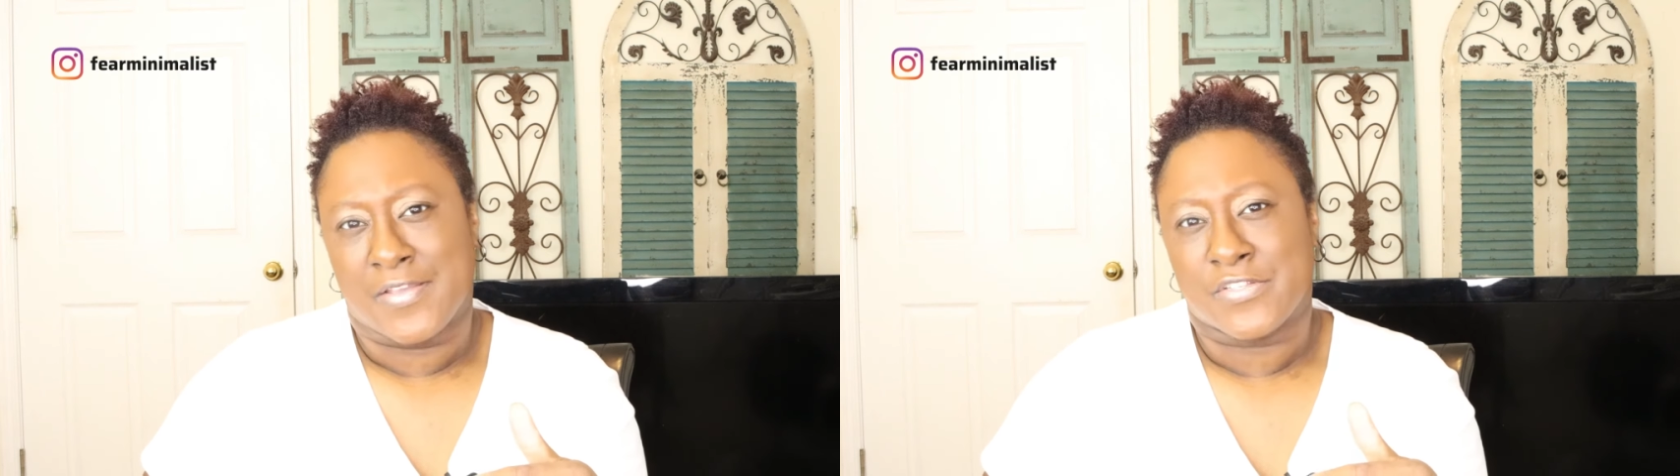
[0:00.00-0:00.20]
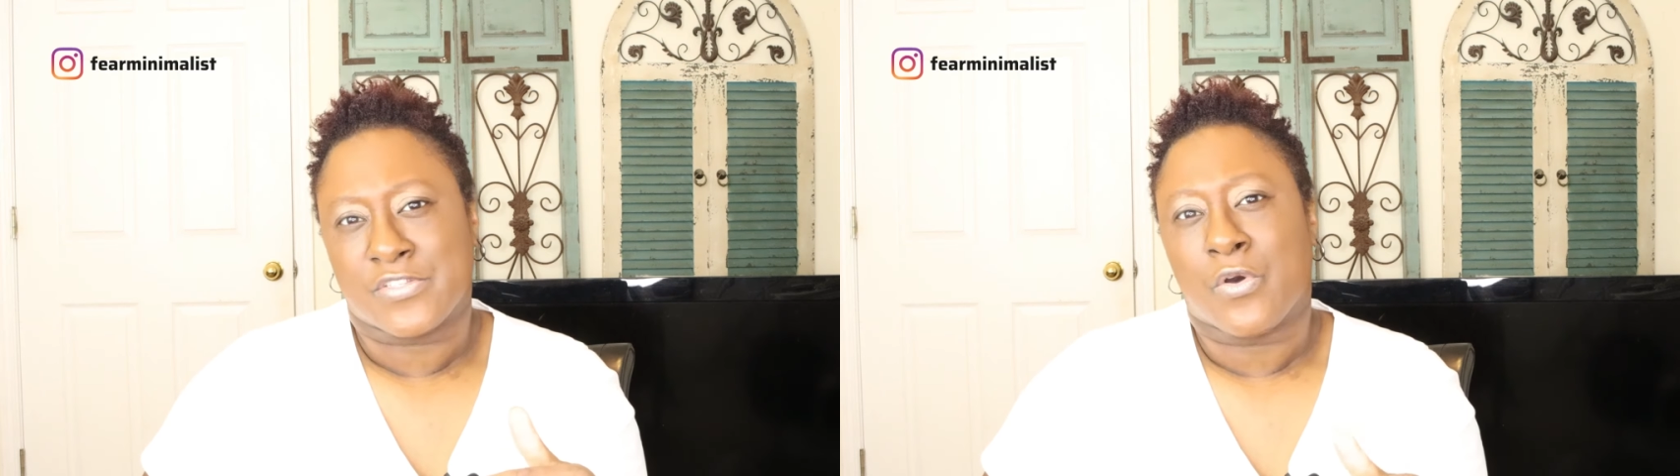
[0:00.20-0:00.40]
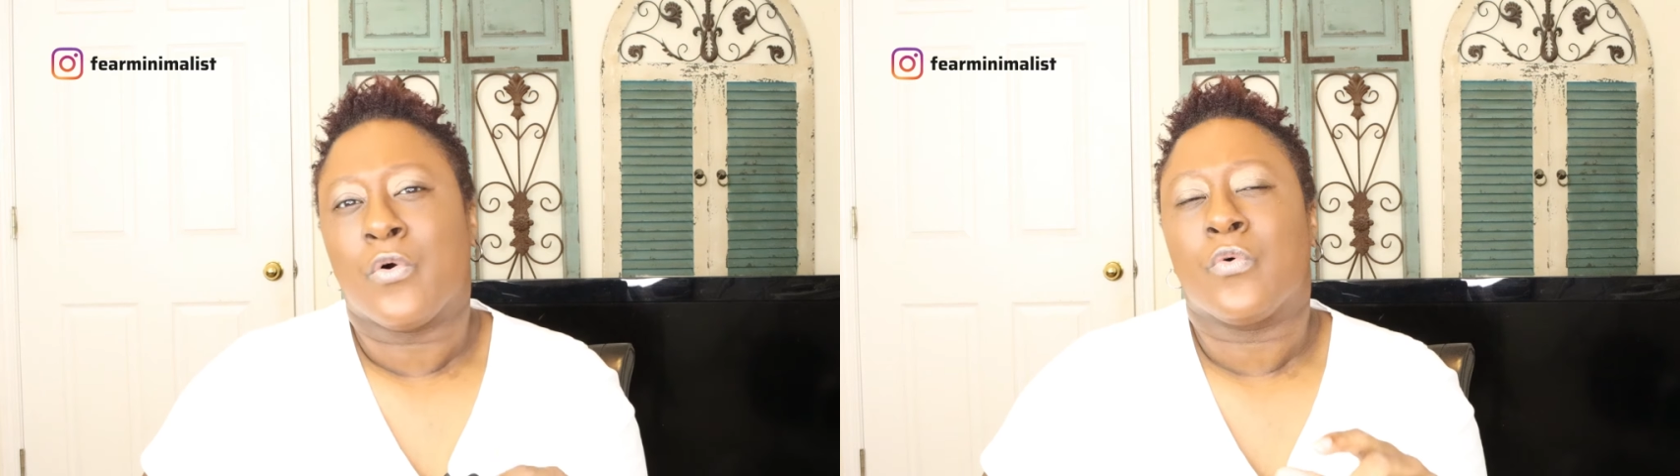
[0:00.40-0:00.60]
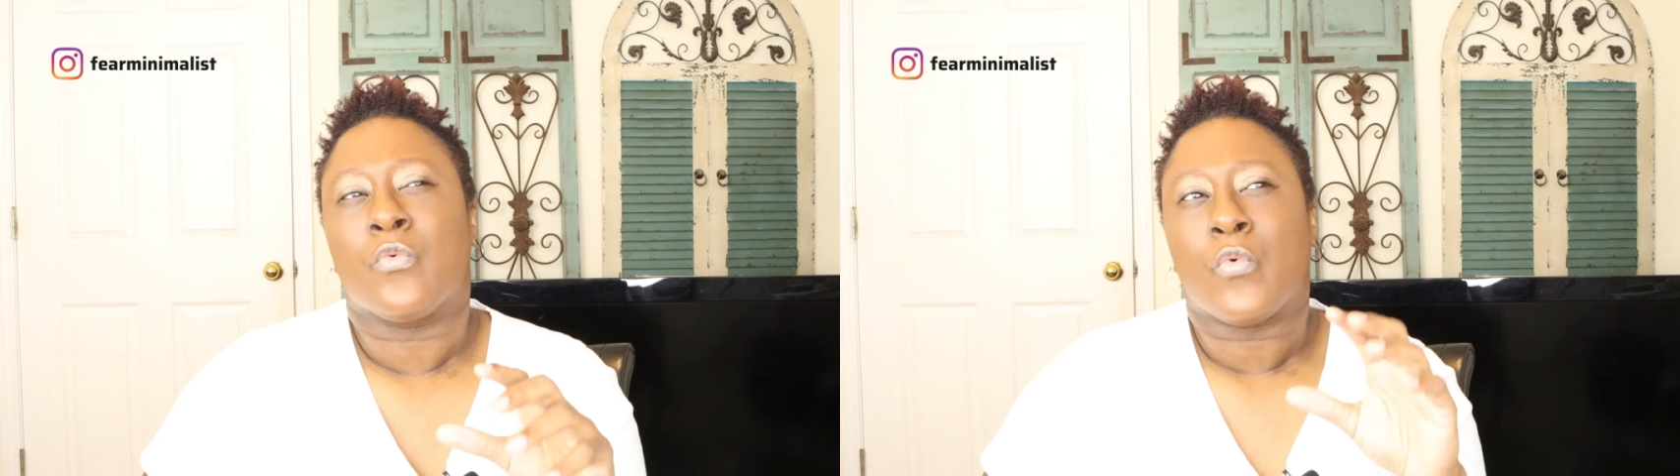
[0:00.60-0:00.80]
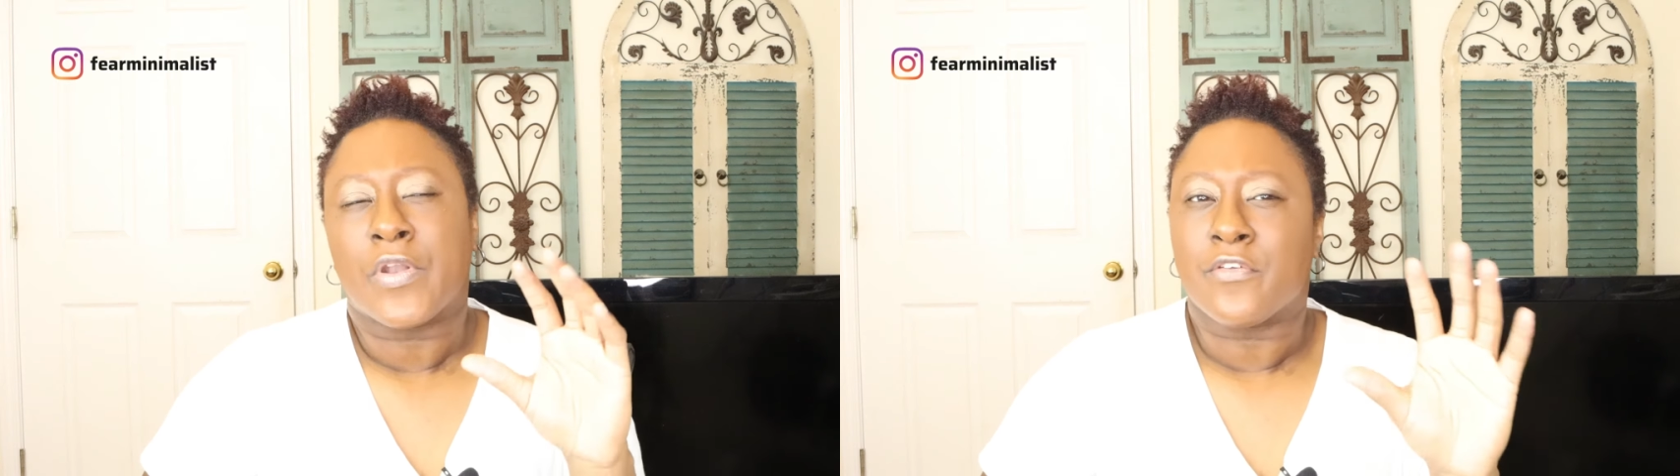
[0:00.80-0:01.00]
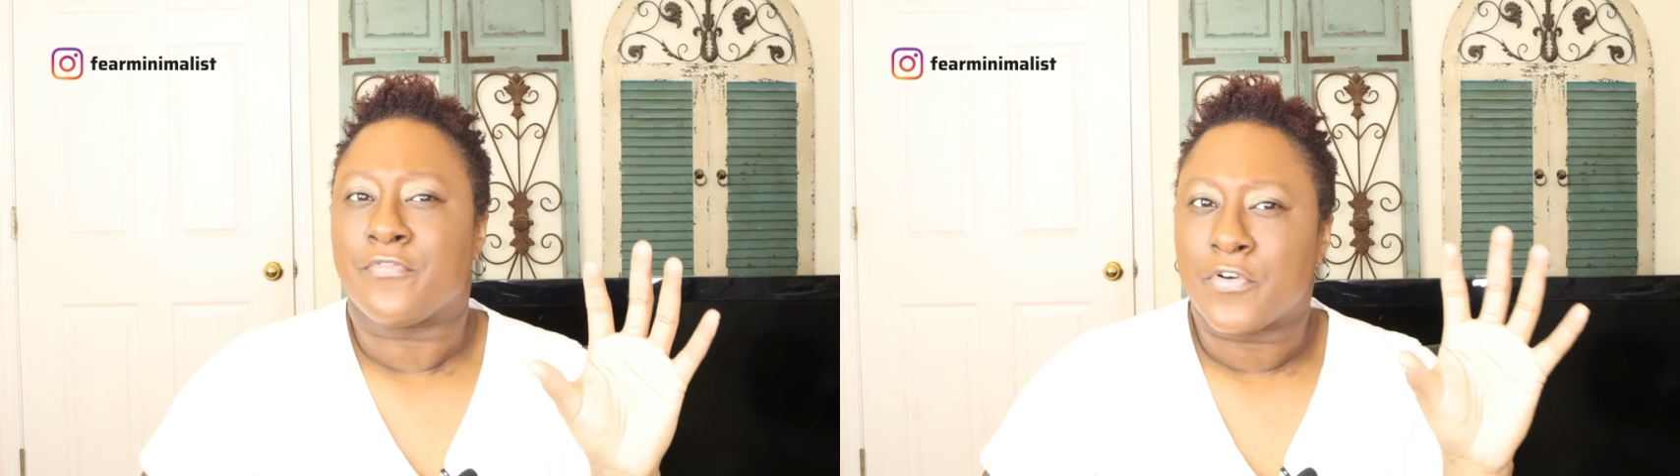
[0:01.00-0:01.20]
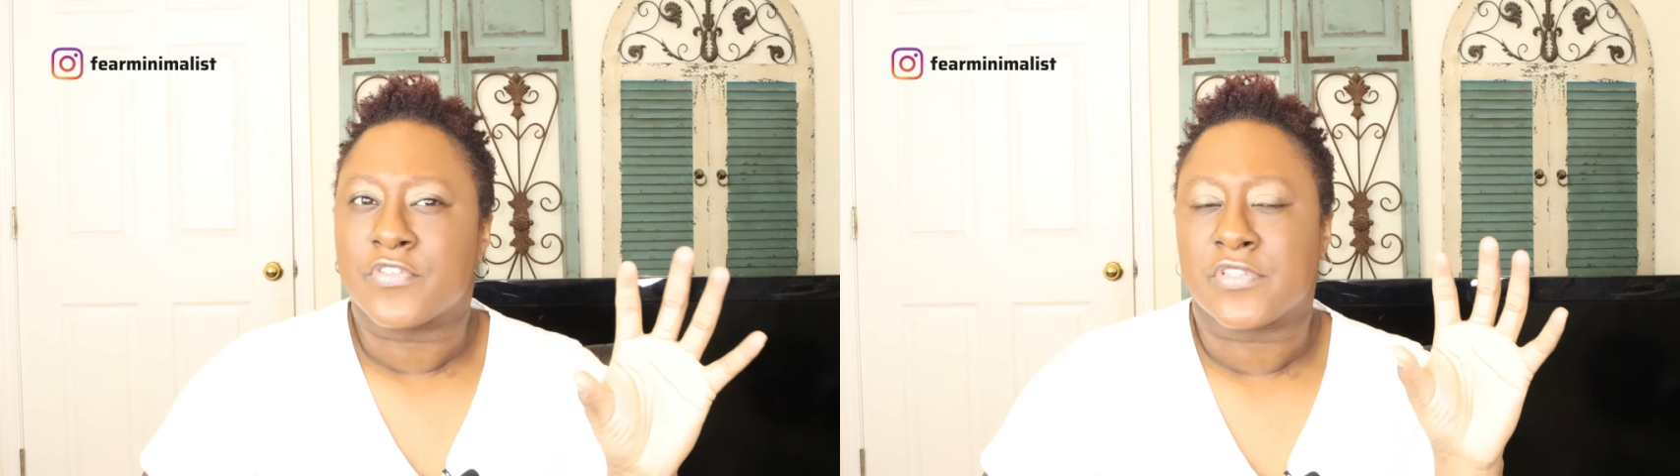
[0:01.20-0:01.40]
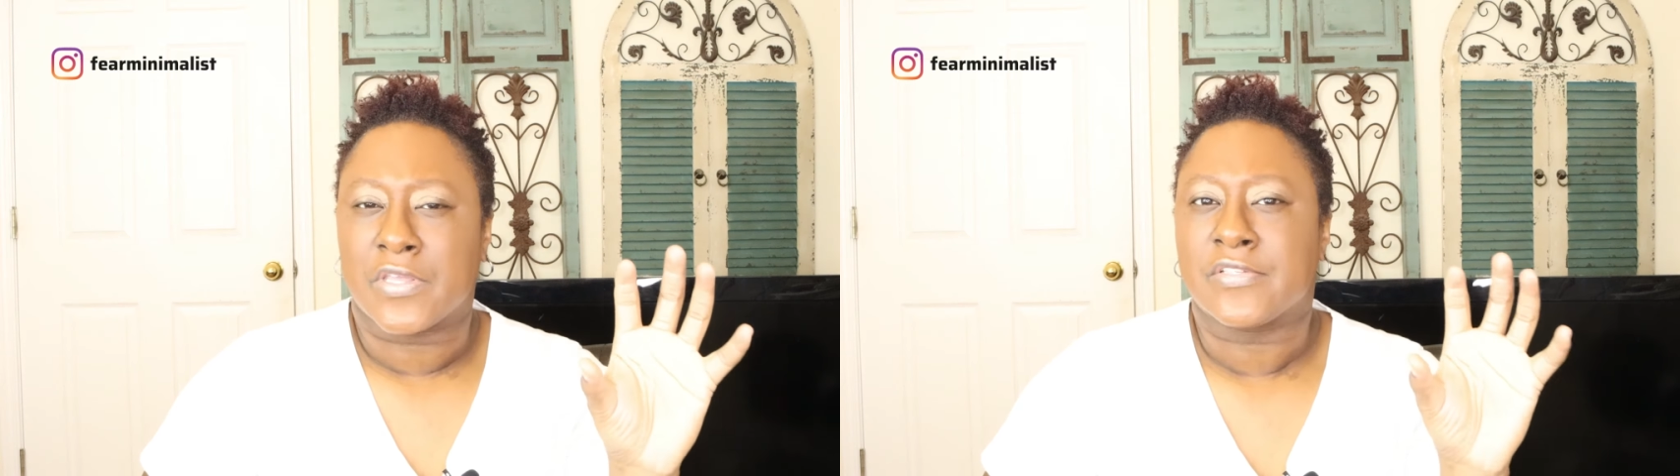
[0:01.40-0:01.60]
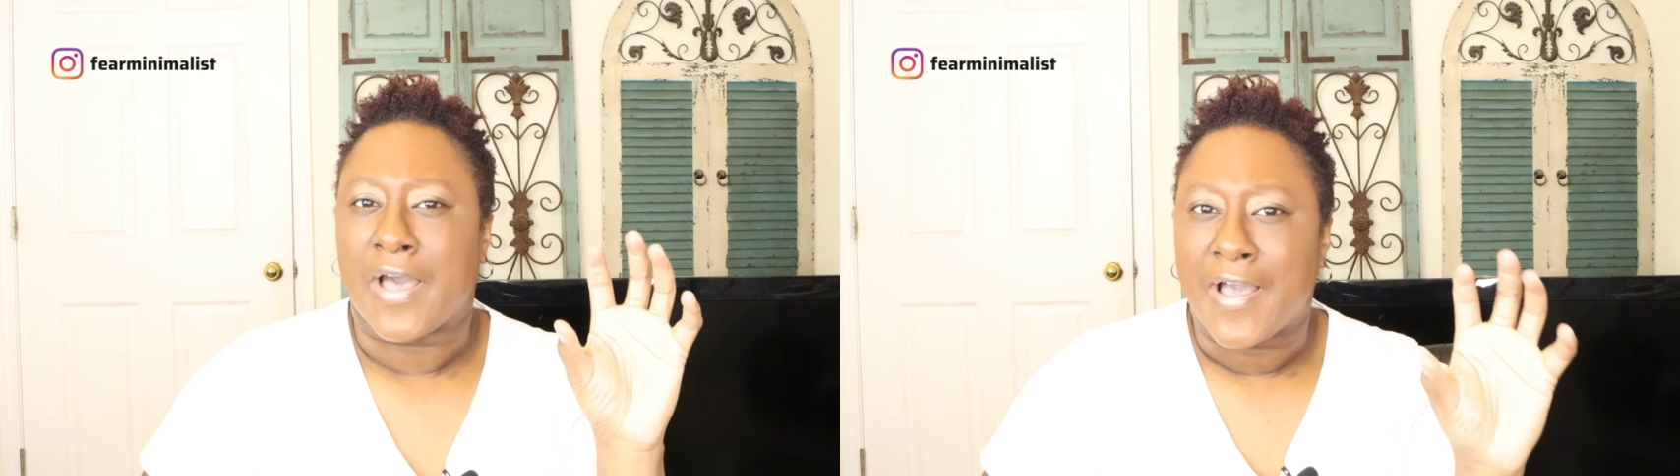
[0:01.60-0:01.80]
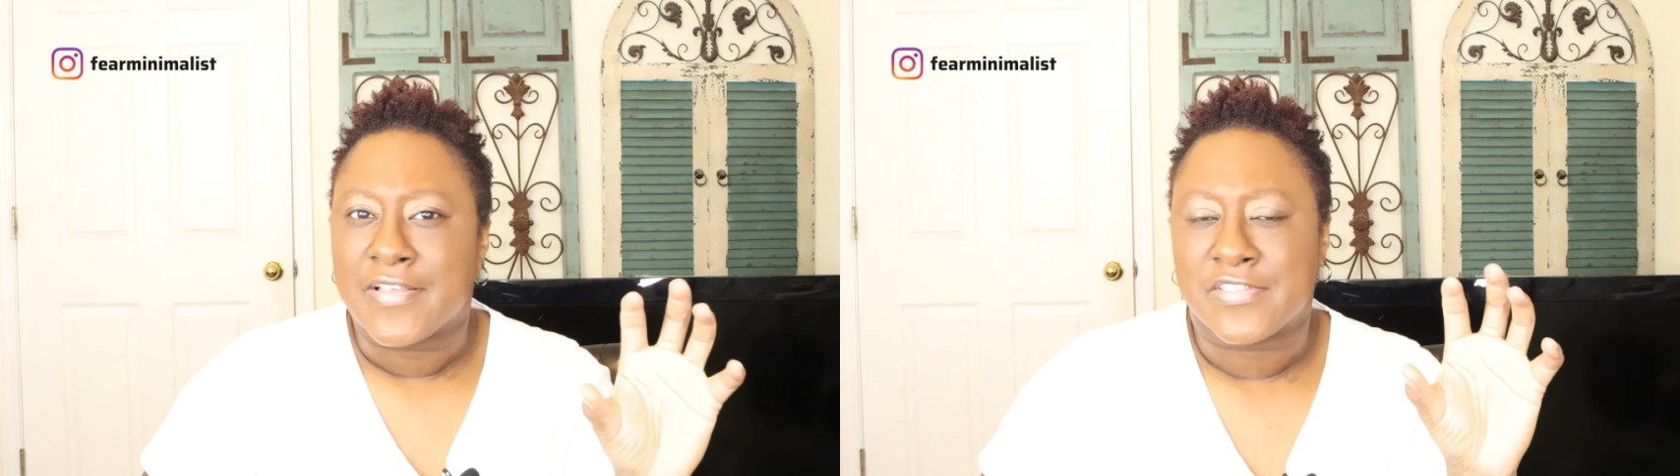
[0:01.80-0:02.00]
So one of the first things
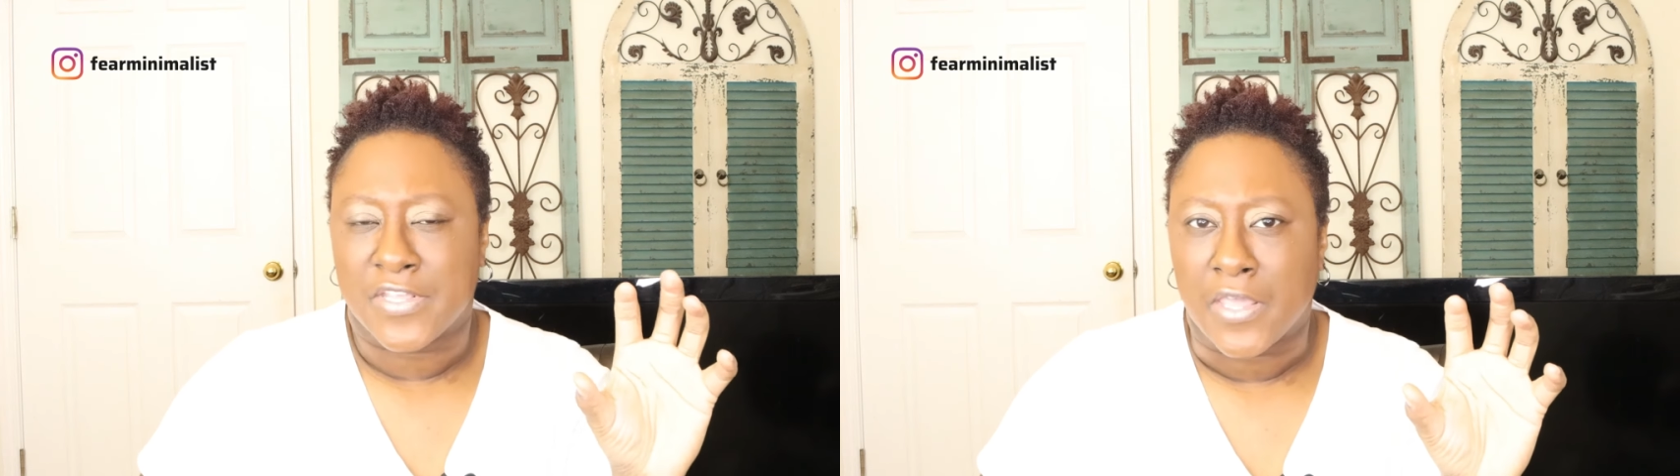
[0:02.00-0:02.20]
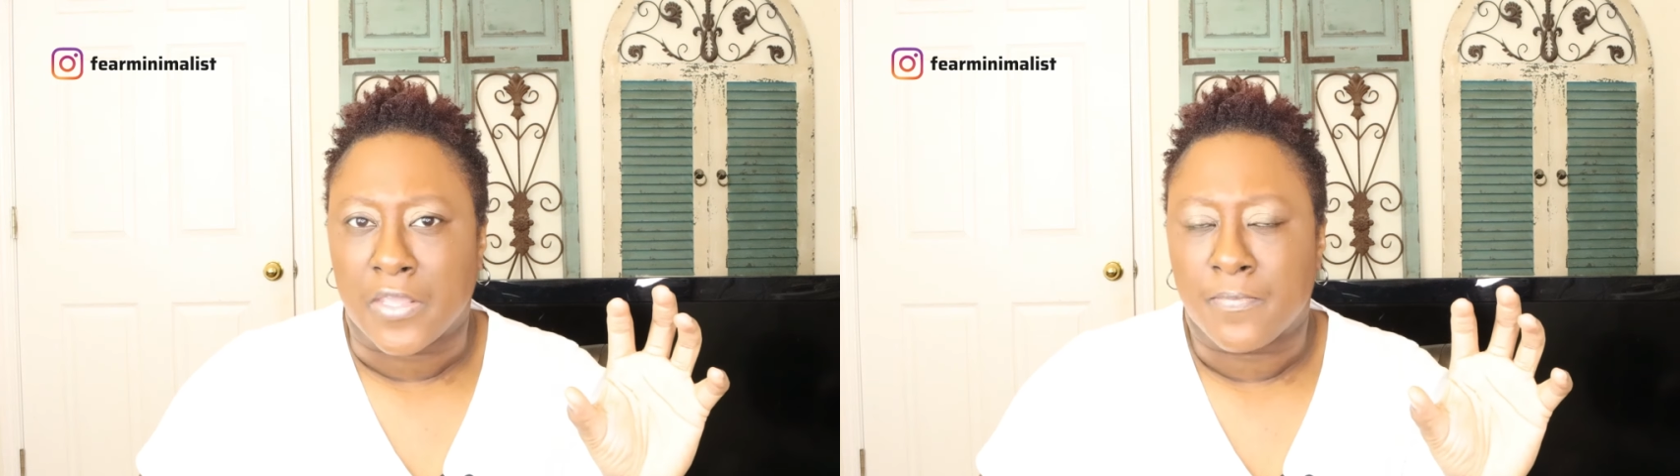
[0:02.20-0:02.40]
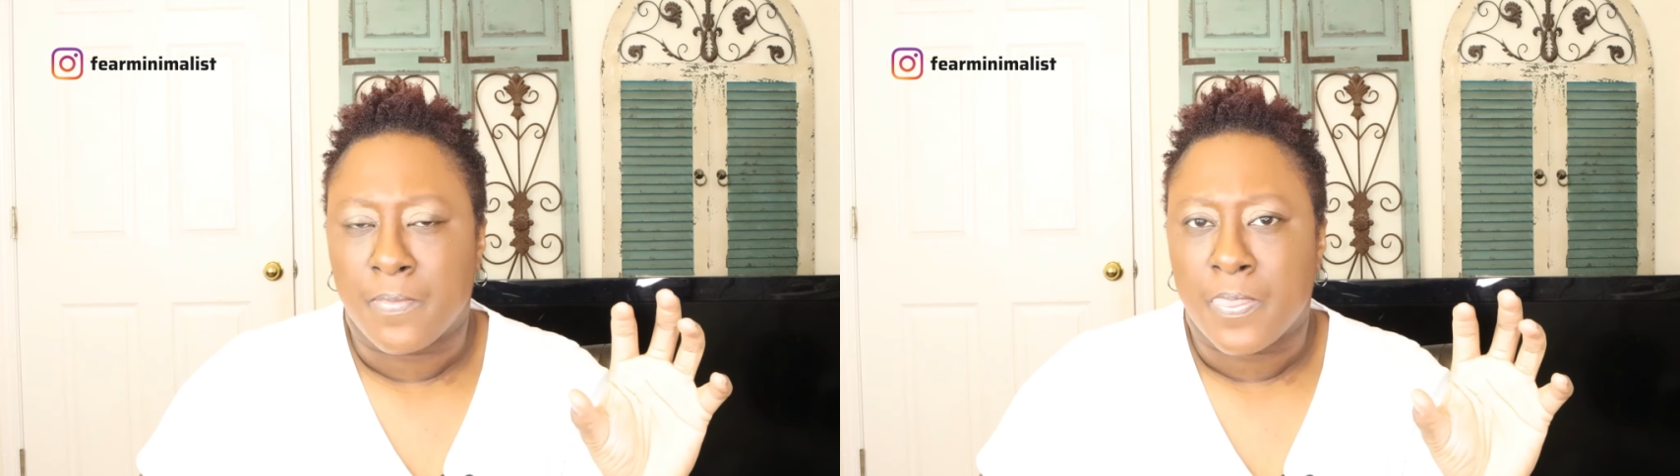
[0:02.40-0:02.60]
I say